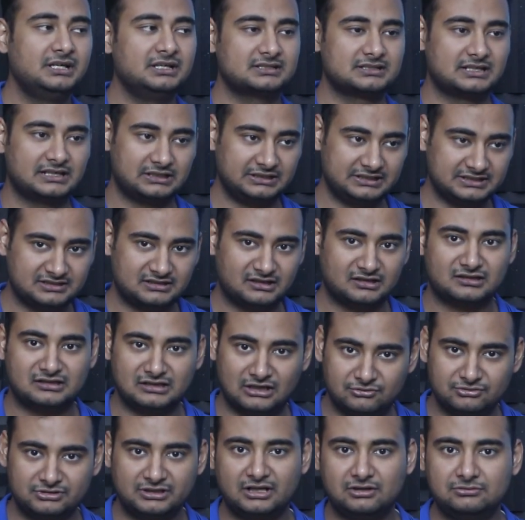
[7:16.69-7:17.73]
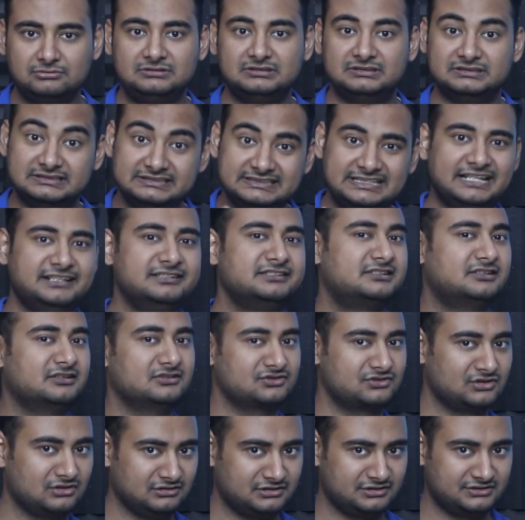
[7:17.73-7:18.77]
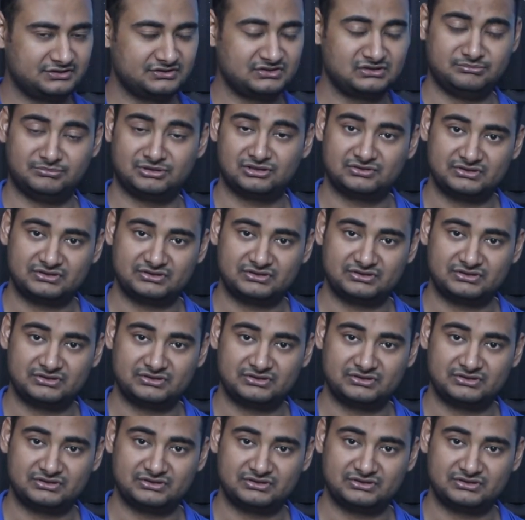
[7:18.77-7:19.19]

It's like it's gonna count down, then it turns on the system.